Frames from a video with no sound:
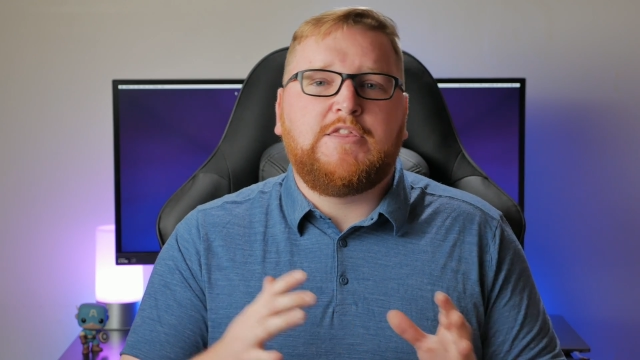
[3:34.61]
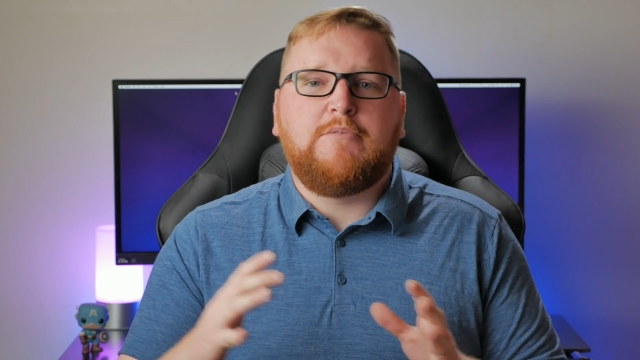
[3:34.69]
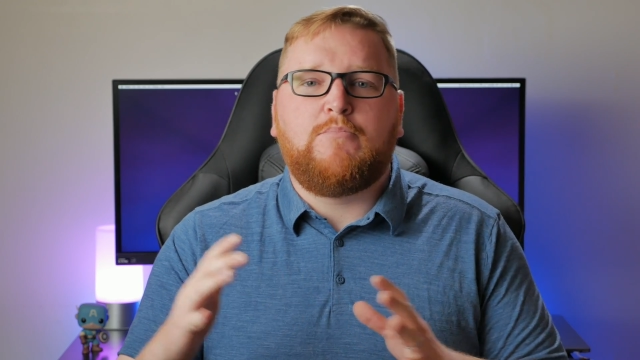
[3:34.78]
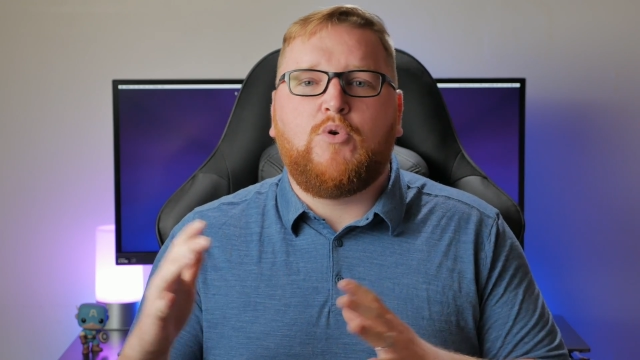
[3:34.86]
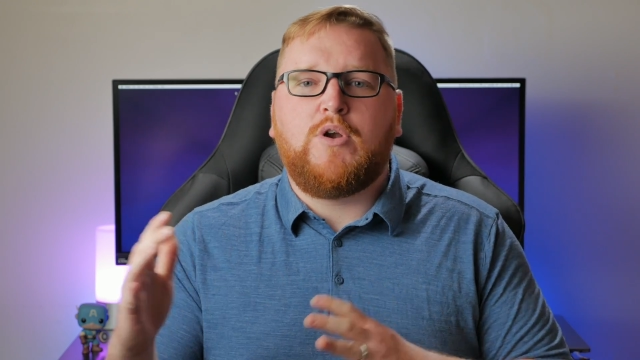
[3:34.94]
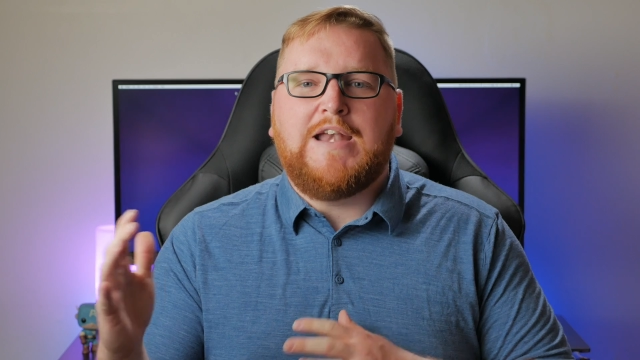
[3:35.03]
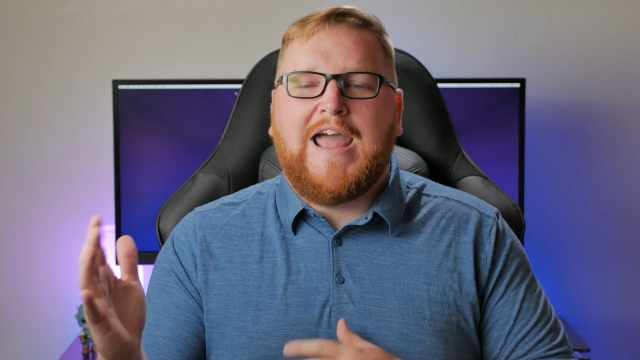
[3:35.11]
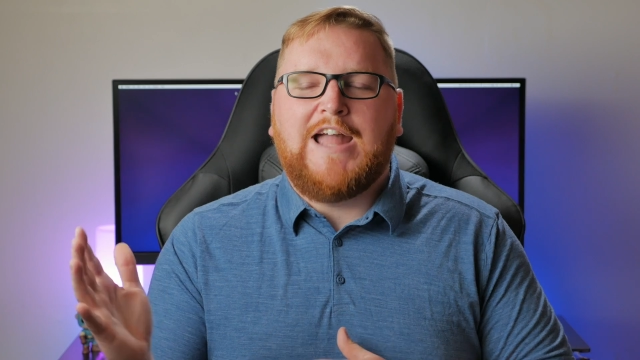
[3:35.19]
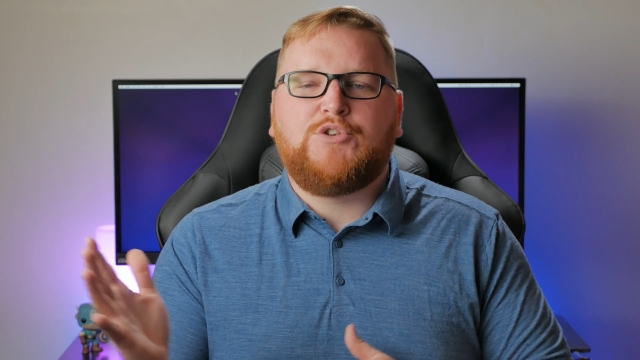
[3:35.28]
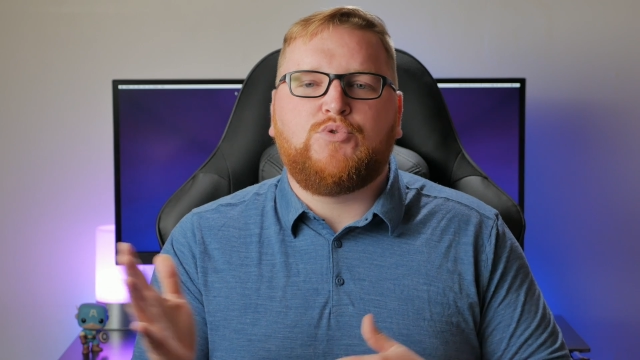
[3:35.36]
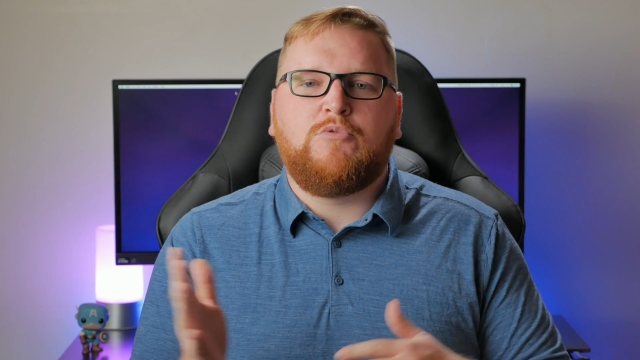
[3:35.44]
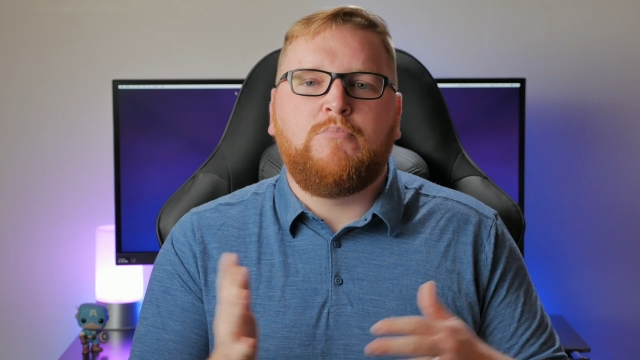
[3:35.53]
the more
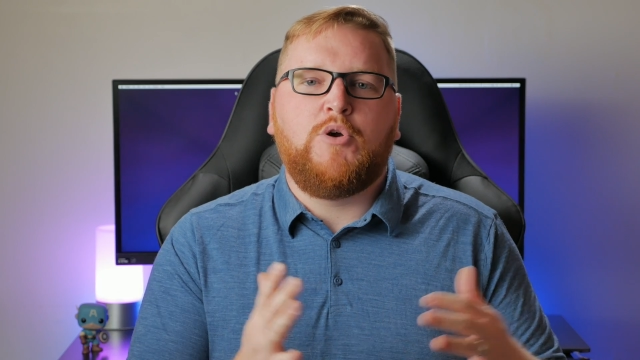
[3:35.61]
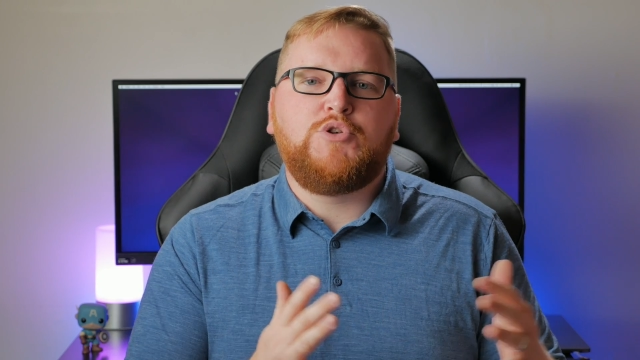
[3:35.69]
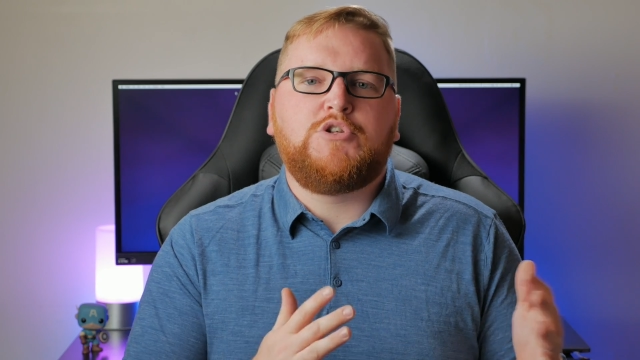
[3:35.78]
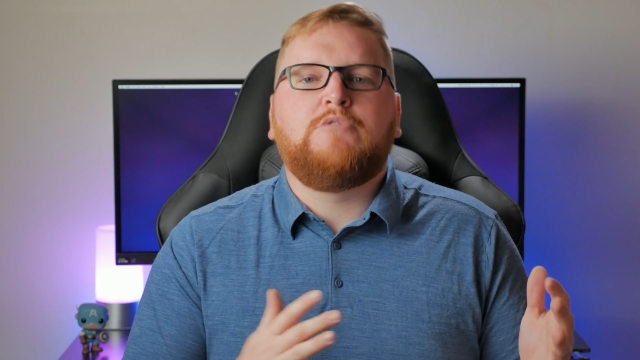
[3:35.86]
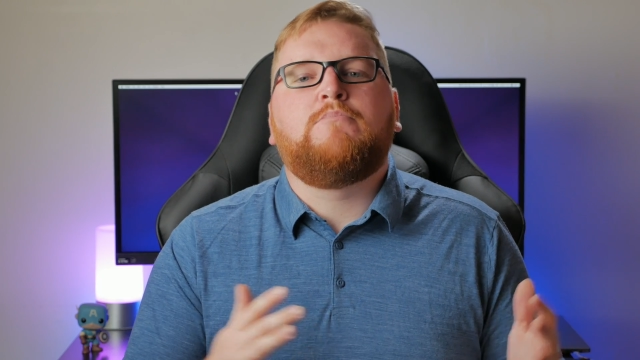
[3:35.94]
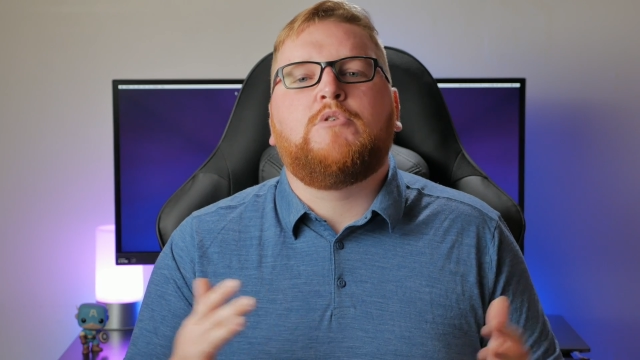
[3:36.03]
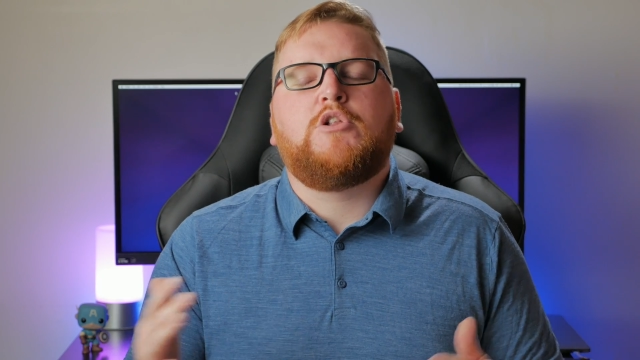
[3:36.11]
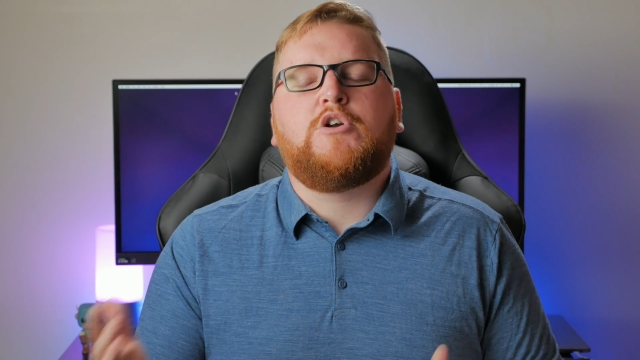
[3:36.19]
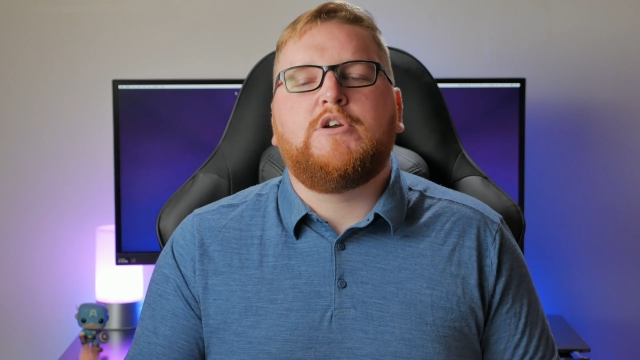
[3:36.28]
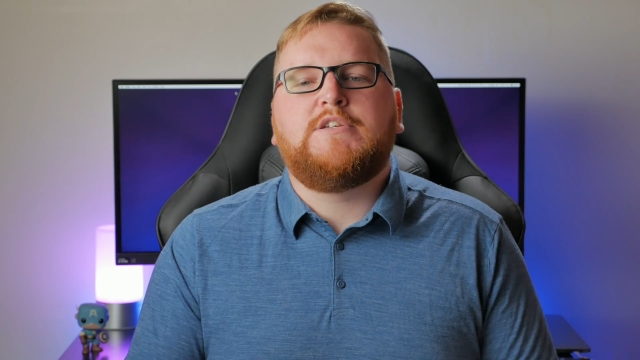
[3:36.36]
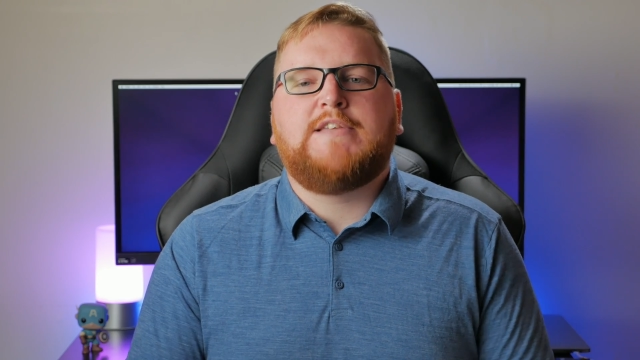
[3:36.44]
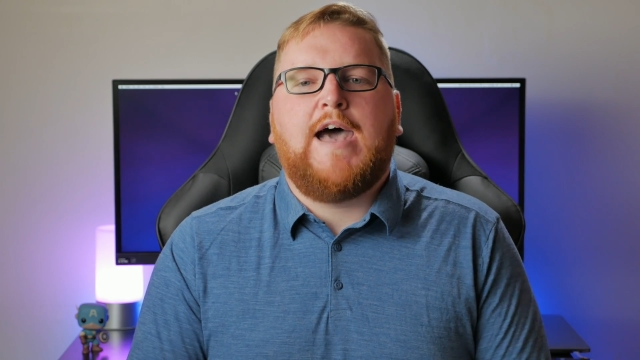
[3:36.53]
natural motion
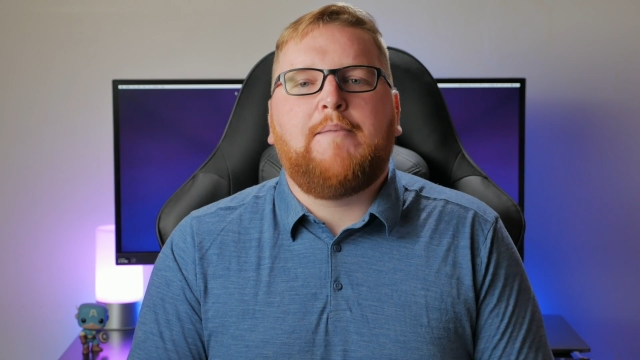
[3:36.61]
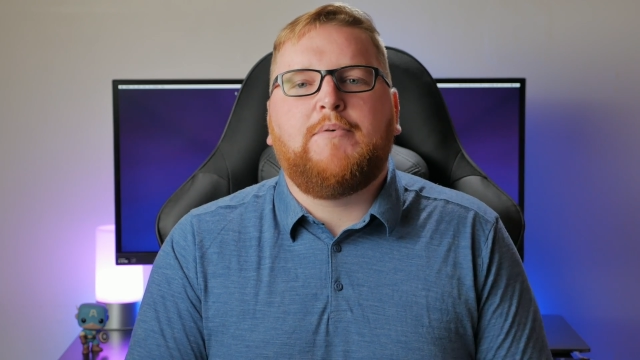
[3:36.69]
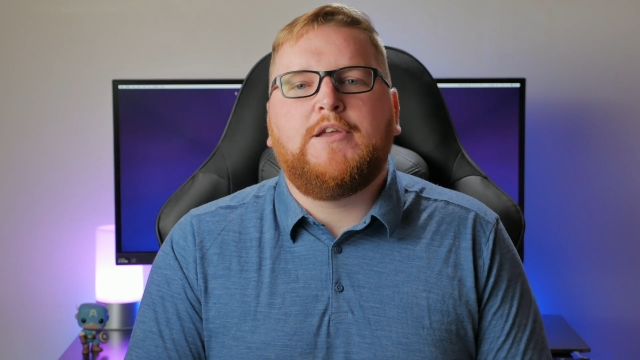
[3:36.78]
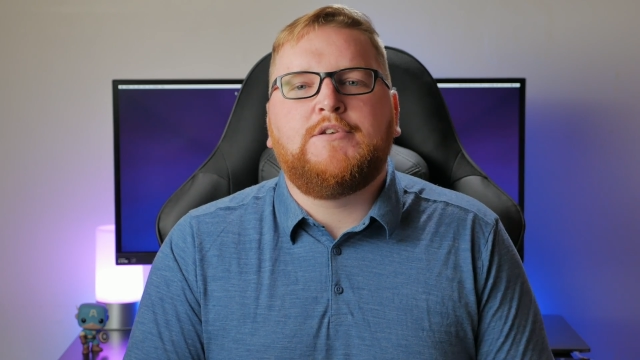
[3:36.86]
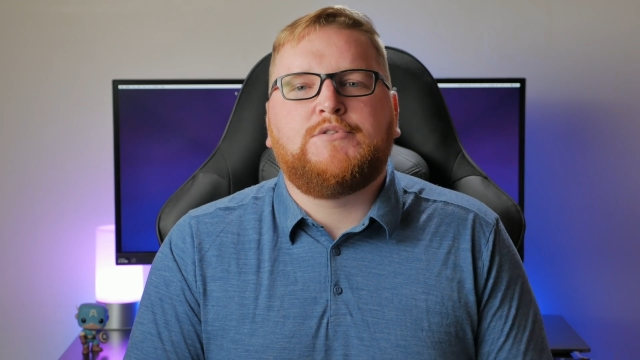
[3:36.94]
blur is happening.